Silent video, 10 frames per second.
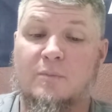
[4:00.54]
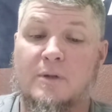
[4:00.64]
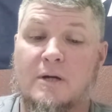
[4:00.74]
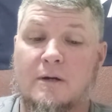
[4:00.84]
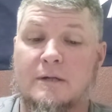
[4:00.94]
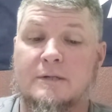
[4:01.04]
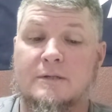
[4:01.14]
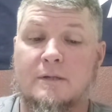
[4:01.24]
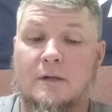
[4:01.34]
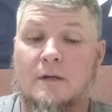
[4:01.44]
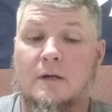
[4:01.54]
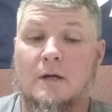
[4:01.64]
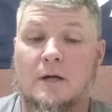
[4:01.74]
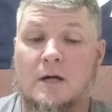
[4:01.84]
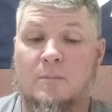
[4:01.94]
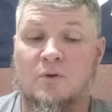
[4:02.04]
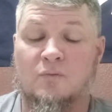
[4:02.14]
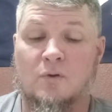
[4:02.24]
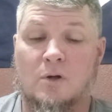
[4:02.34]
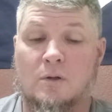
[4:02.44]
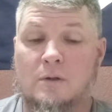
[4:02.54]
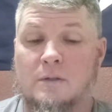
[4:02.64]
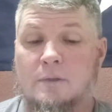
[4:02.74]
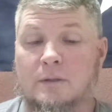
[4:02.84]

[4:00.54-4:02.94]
because I'm on the road.